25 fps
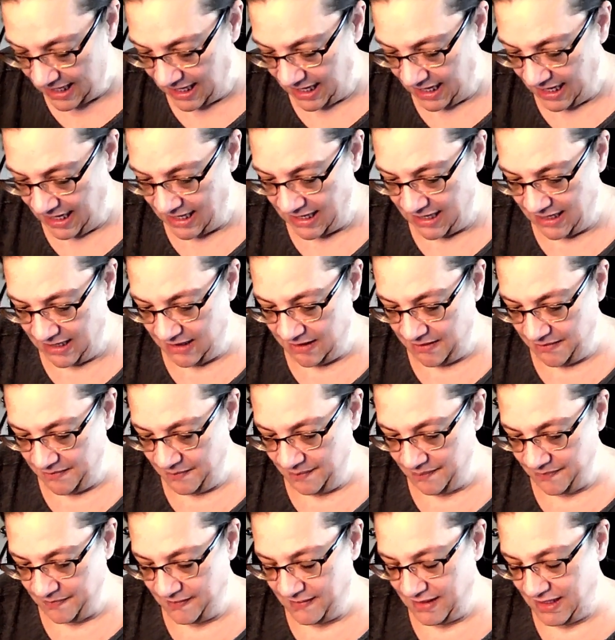
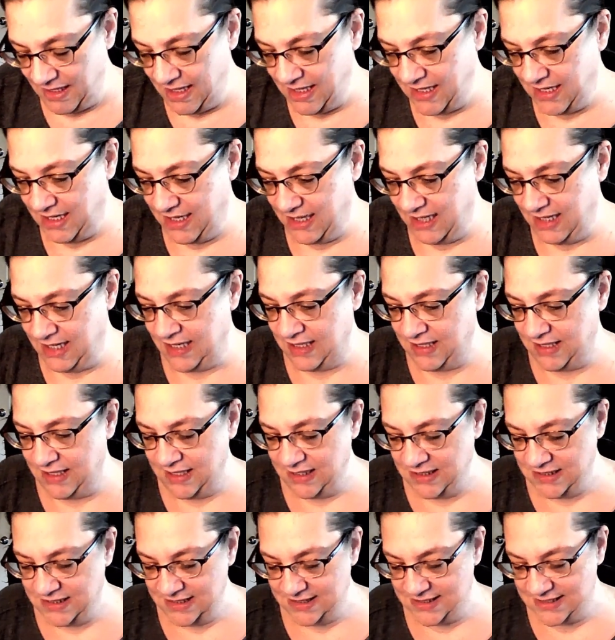And
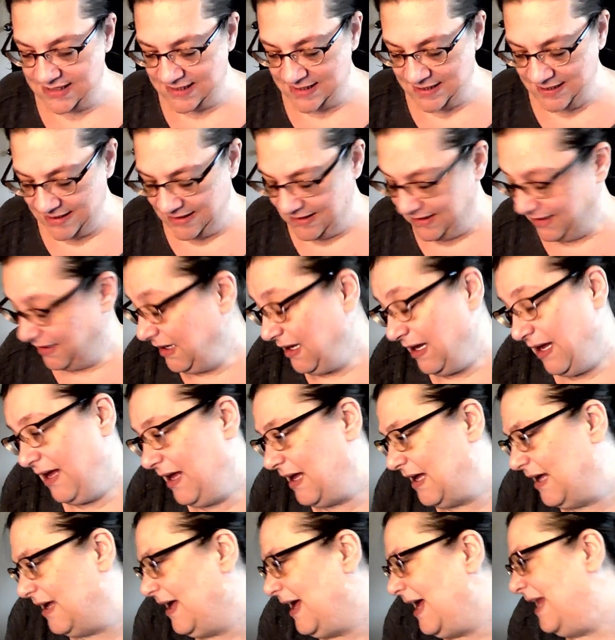it just,
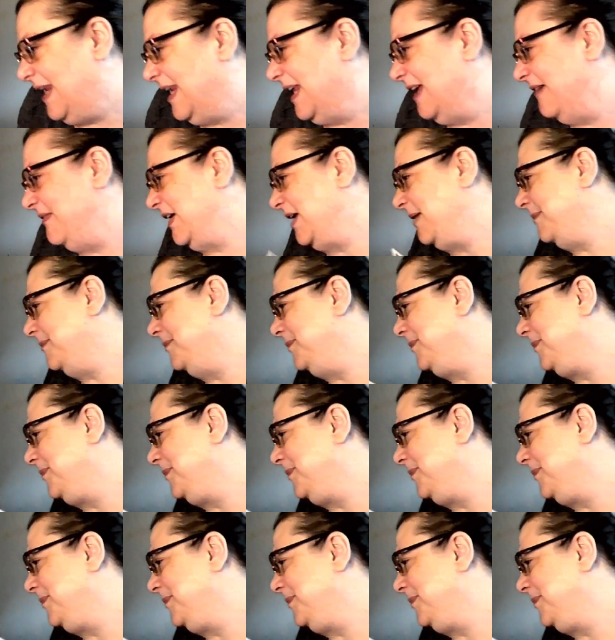I love it.